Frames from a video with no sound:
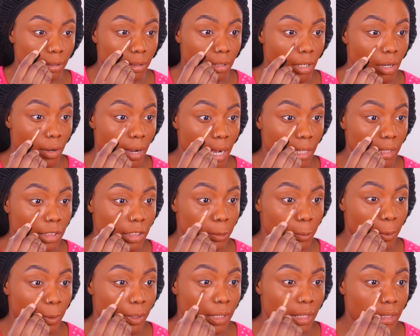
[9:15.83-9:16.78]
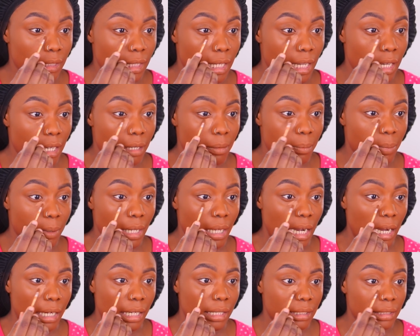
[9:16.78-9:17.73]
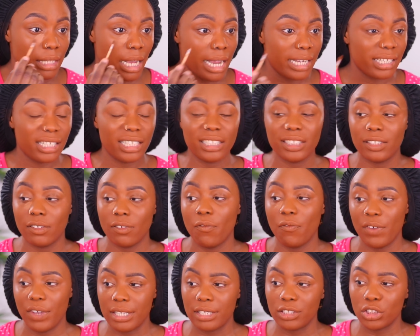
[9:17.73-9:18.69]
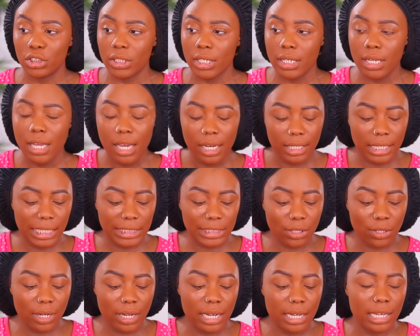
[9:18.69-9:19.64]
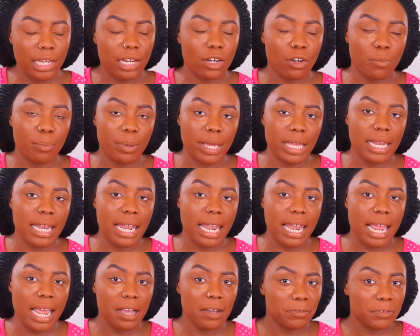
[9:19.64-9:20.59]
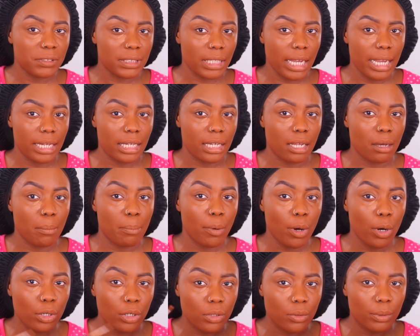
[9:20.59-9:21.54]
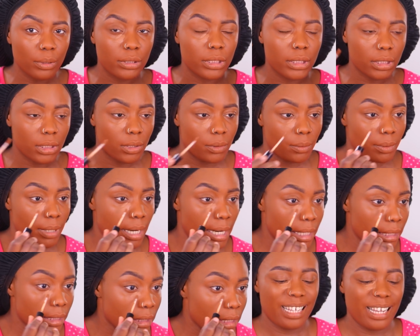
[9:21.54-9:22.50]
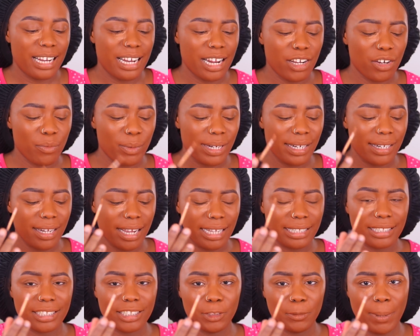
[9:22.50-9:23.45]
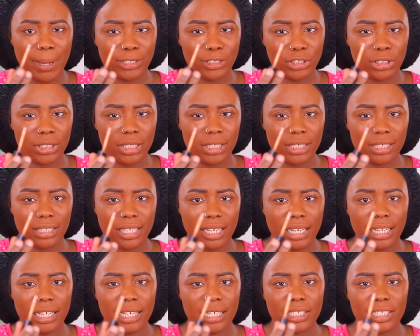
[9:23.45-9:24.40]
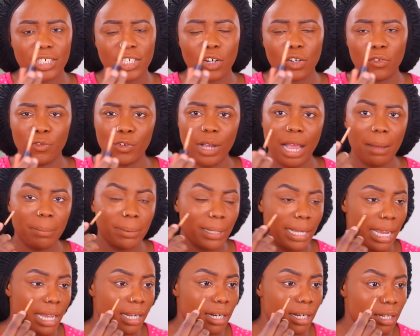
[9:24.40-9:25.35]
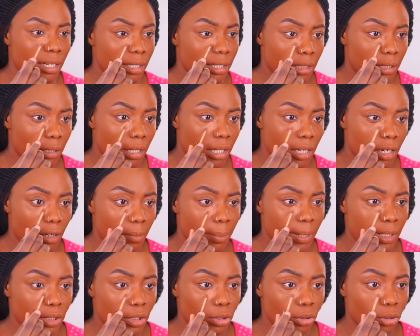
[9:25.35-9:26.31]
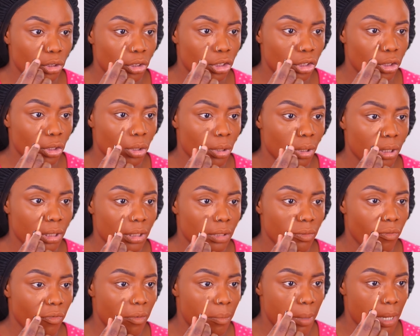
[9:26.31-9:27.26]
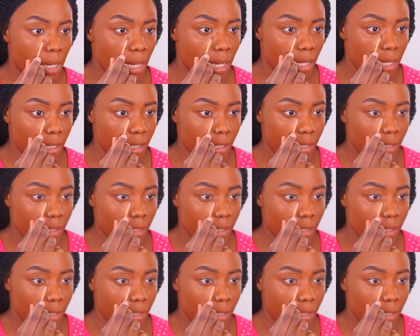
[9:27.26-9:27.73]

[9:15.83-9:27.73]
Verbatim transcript: So I just put this here because I need to finish it. There's only a little bit left in the bottle, which is great. And I don't really like the spatula spatula. The doe foot applicator. It's a little bit too short for me.